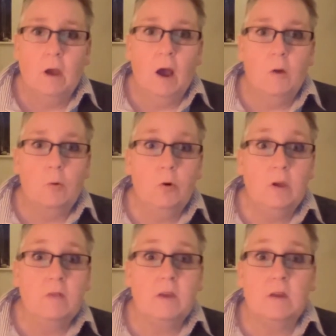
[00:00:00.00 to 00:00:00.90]
I work
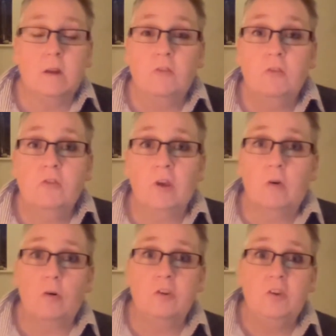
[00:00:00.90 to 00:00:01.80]
in the Industrial
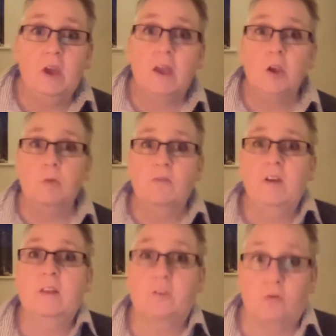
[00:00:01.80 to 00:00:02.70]
Psychology and Human
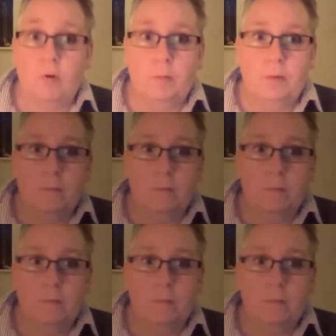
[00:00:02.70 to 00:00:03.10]
Factors group.